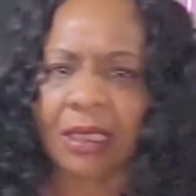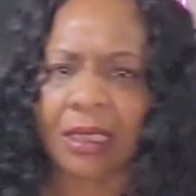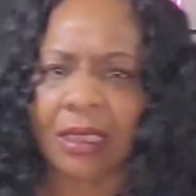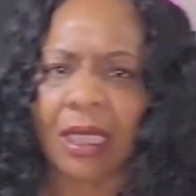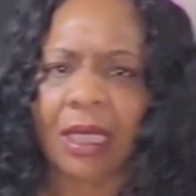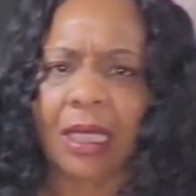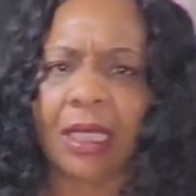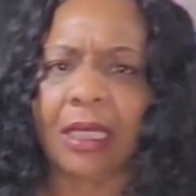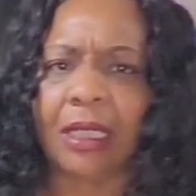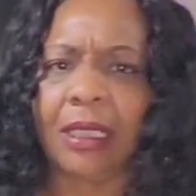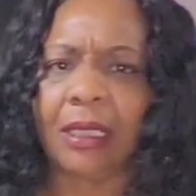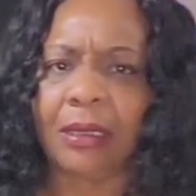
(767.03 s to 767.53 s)

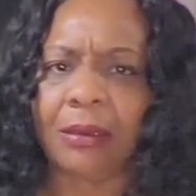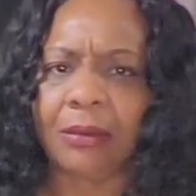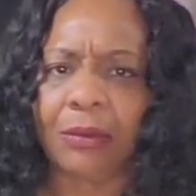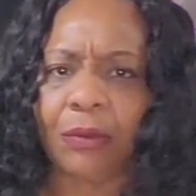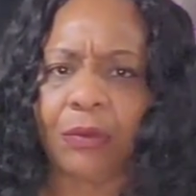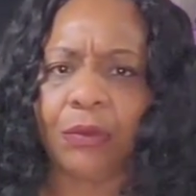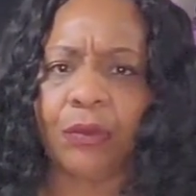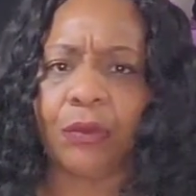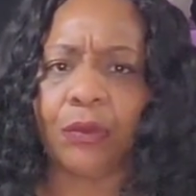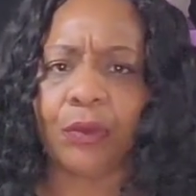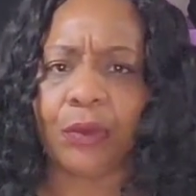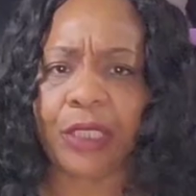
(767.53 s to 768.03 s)
um,
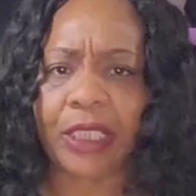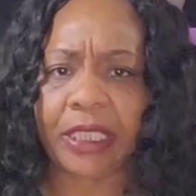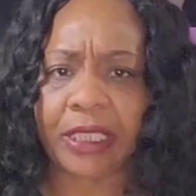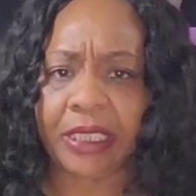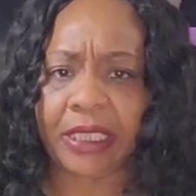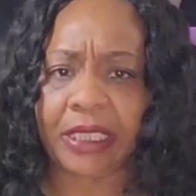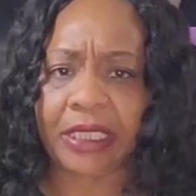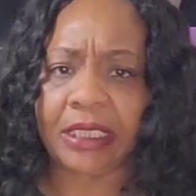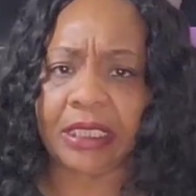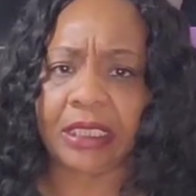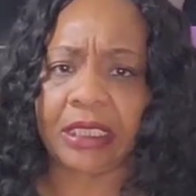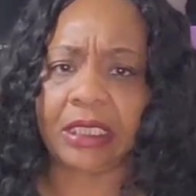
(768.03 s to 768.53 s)

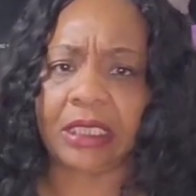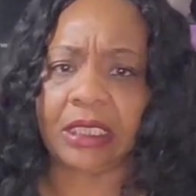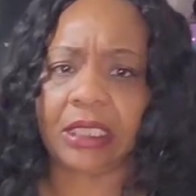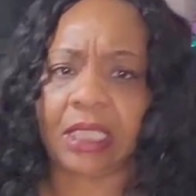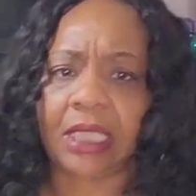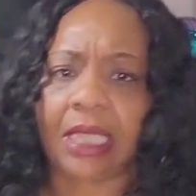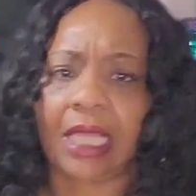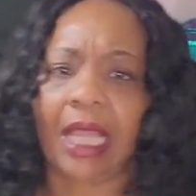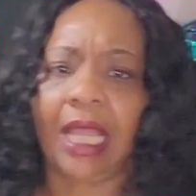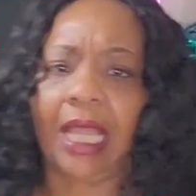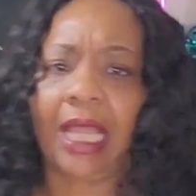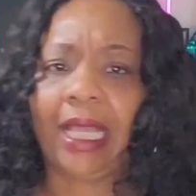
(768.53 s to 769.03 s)
ridge
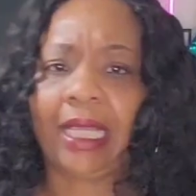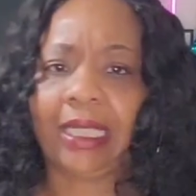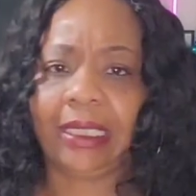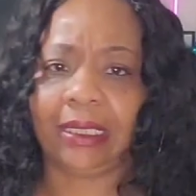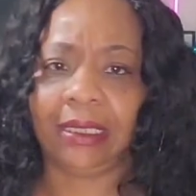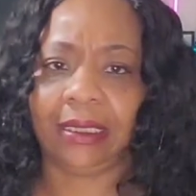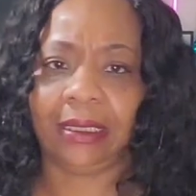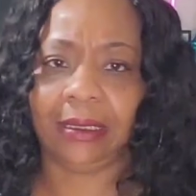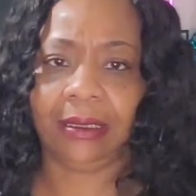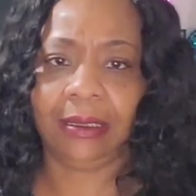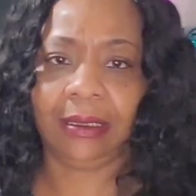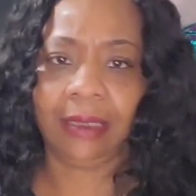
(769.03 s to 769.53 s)

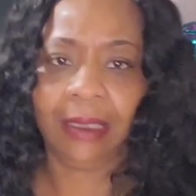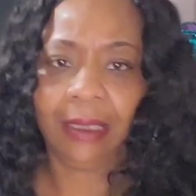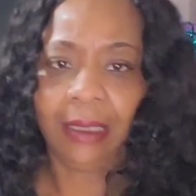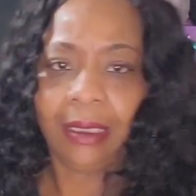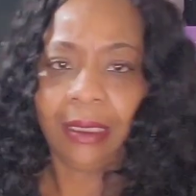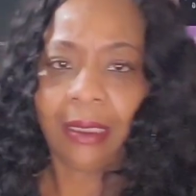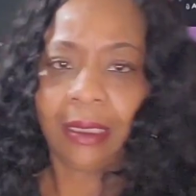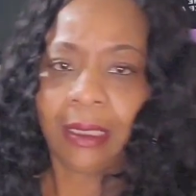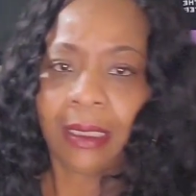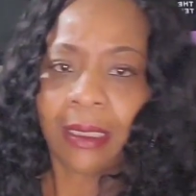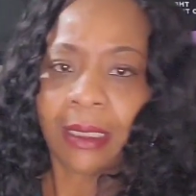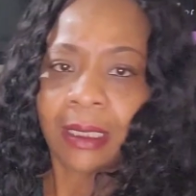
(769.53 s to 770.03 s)
cotton.
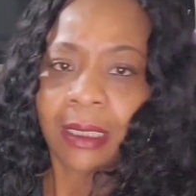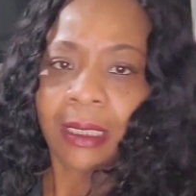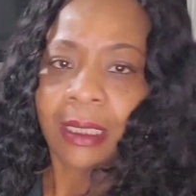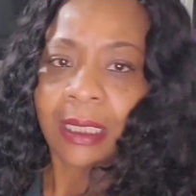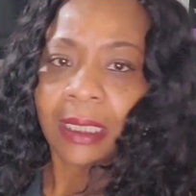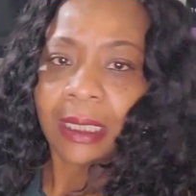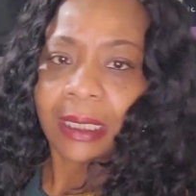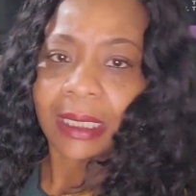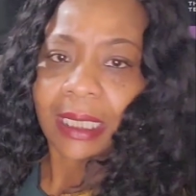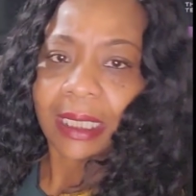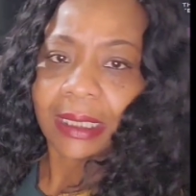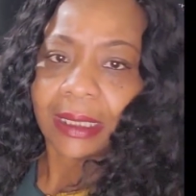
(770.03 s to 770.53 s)

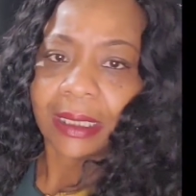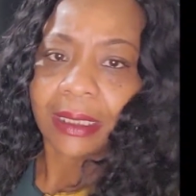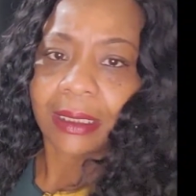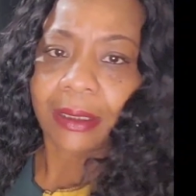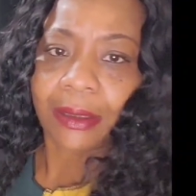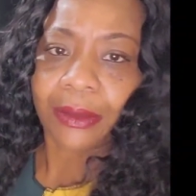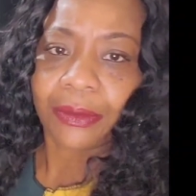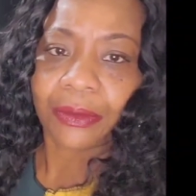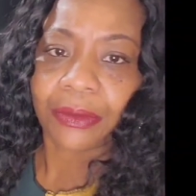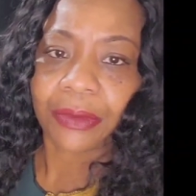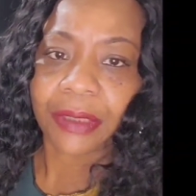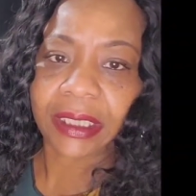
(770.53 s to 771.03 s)
Got the
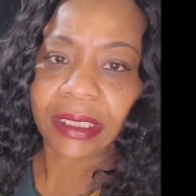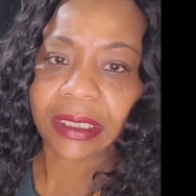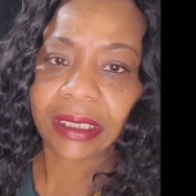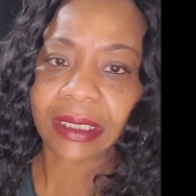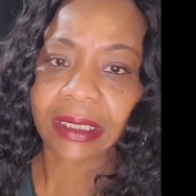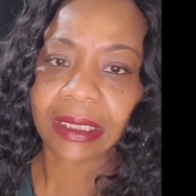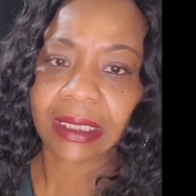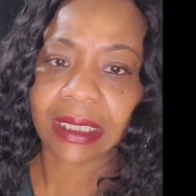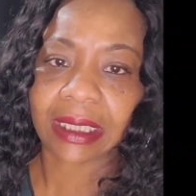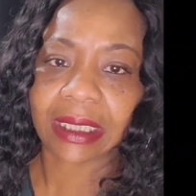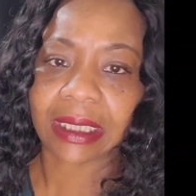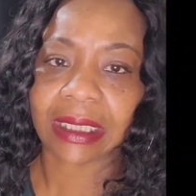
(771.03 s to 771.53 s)
little
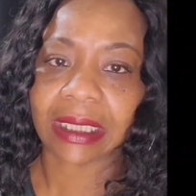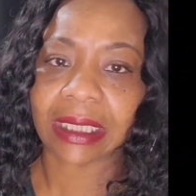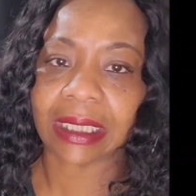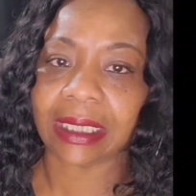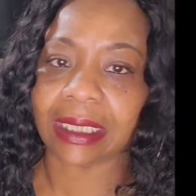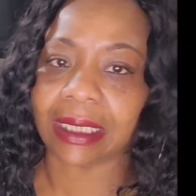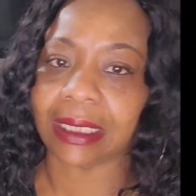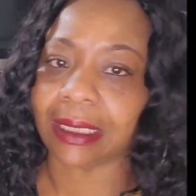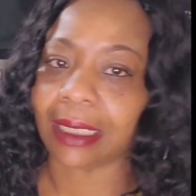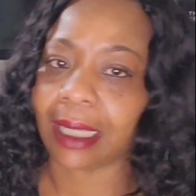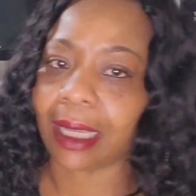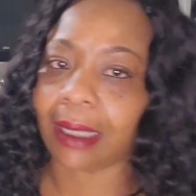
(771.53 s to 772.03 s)
ridges in
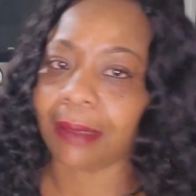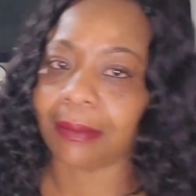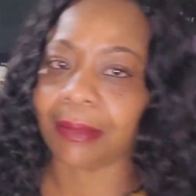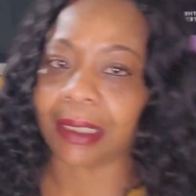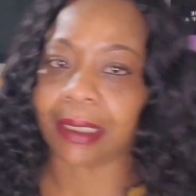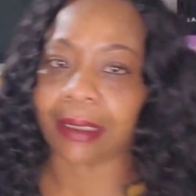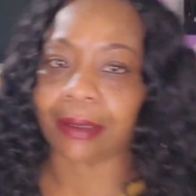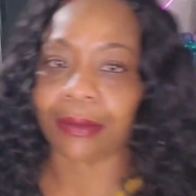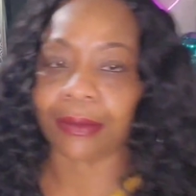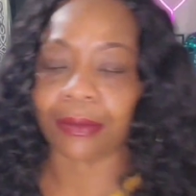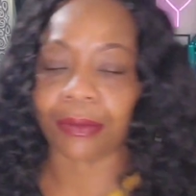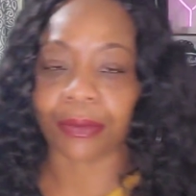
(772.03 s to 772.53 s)
it. I
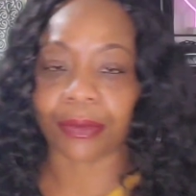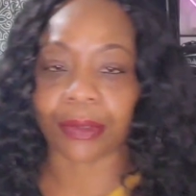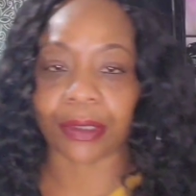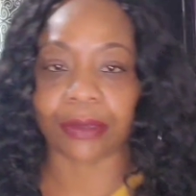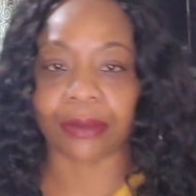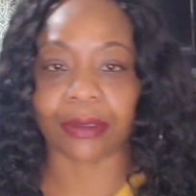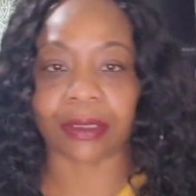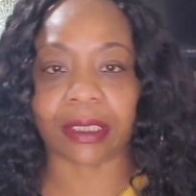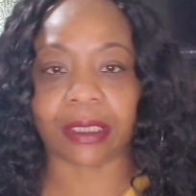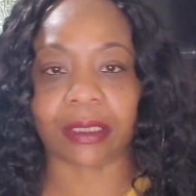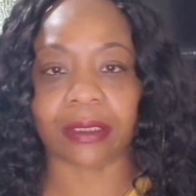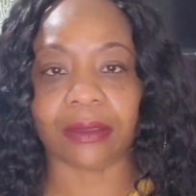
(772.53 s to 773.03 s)
mean, real
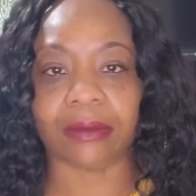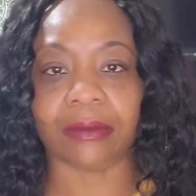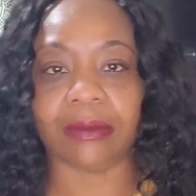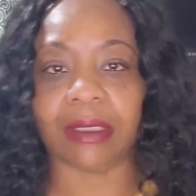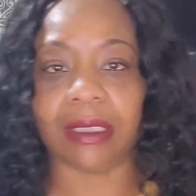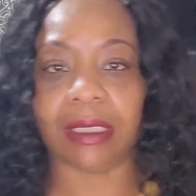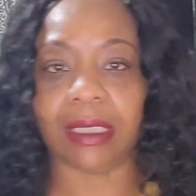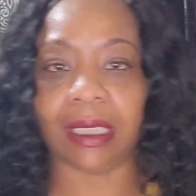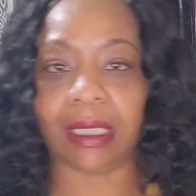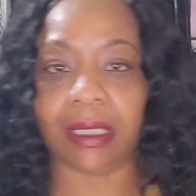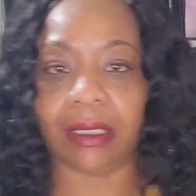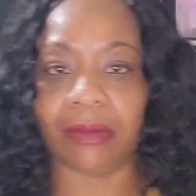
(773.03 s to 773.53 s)
cute.
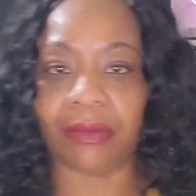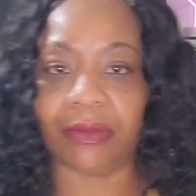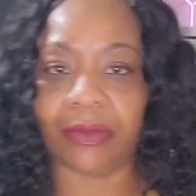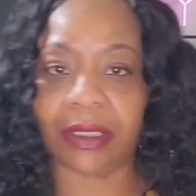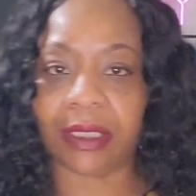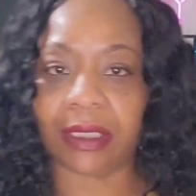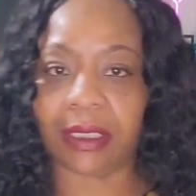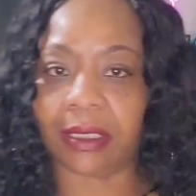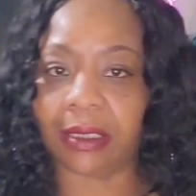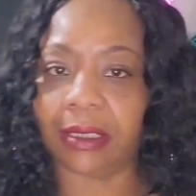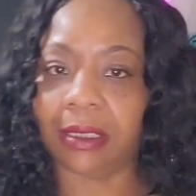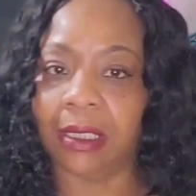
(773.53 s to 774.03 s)
Love
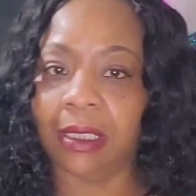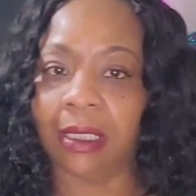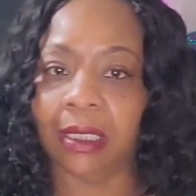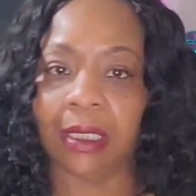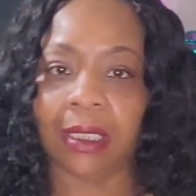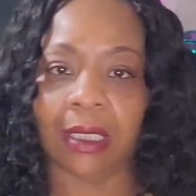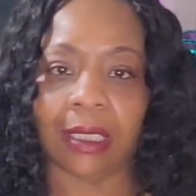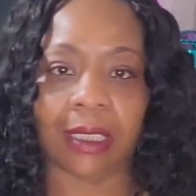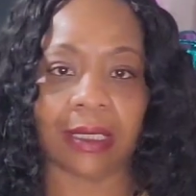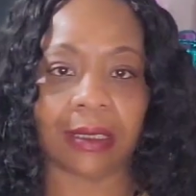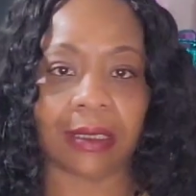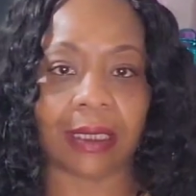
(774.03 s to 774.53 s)
it.
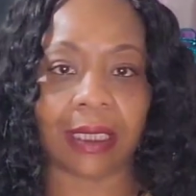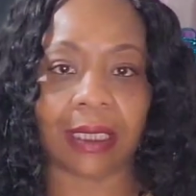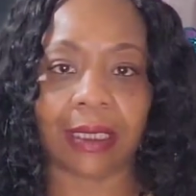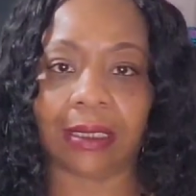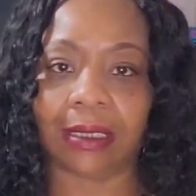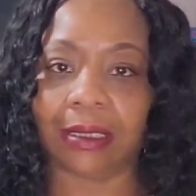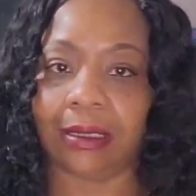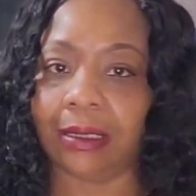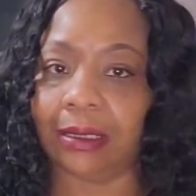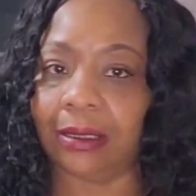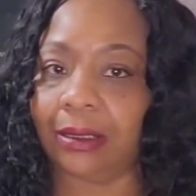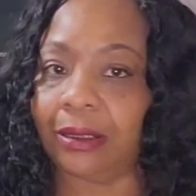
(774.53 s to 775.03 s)
Another
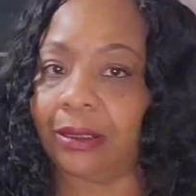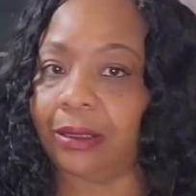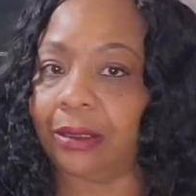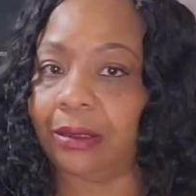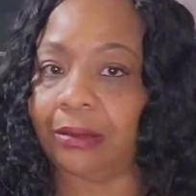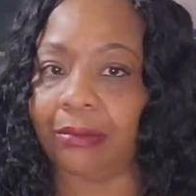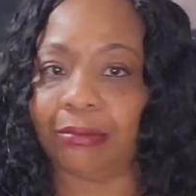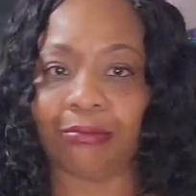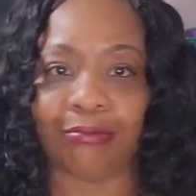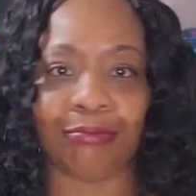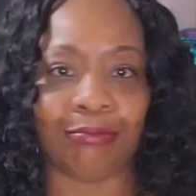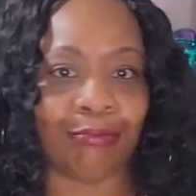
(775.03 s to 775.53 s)
little
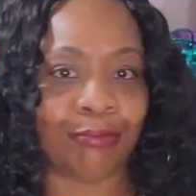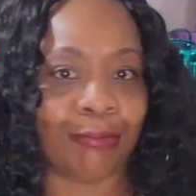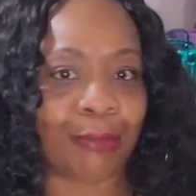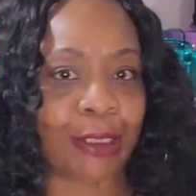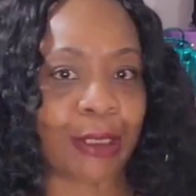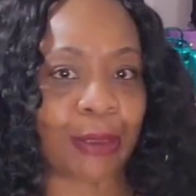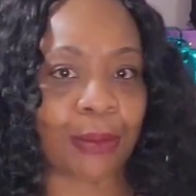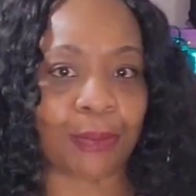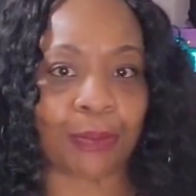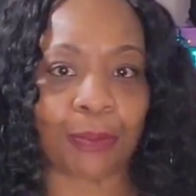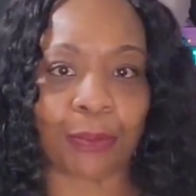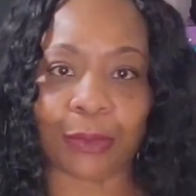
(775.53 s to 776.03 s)

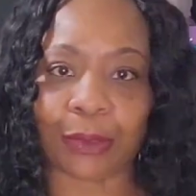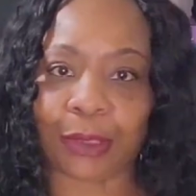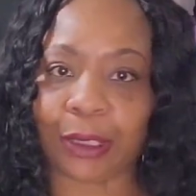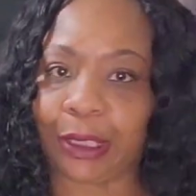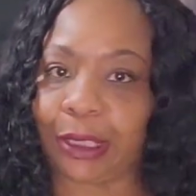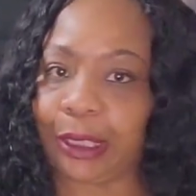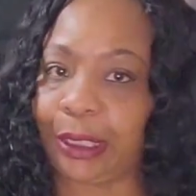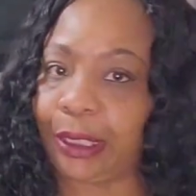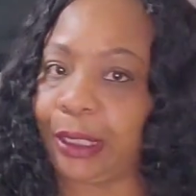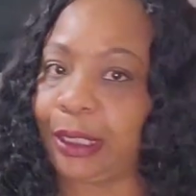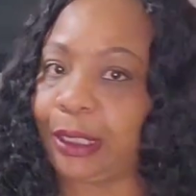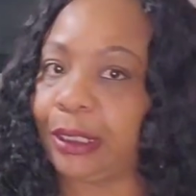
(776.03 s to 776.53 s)

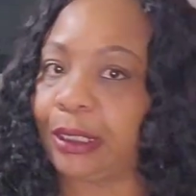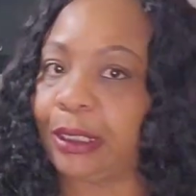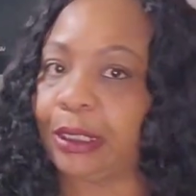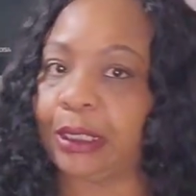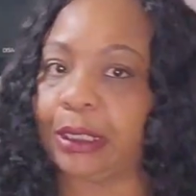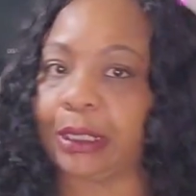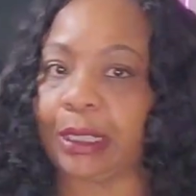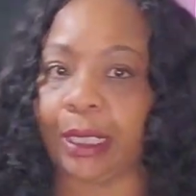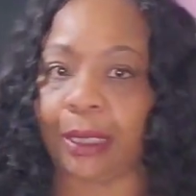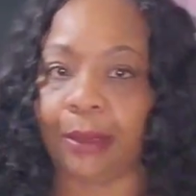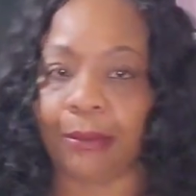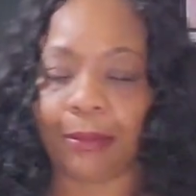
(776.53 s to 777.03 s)
spring,
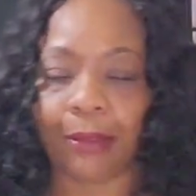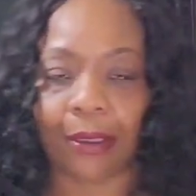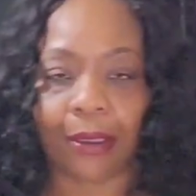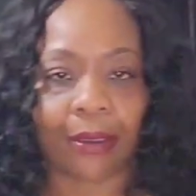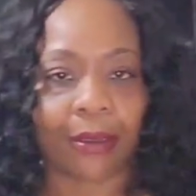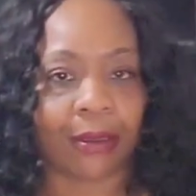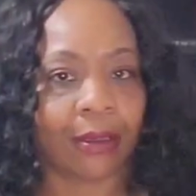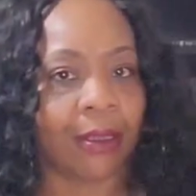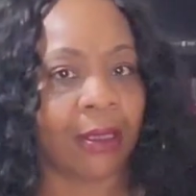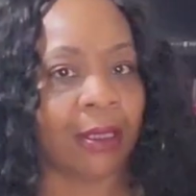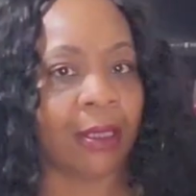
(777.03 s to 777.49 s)
summer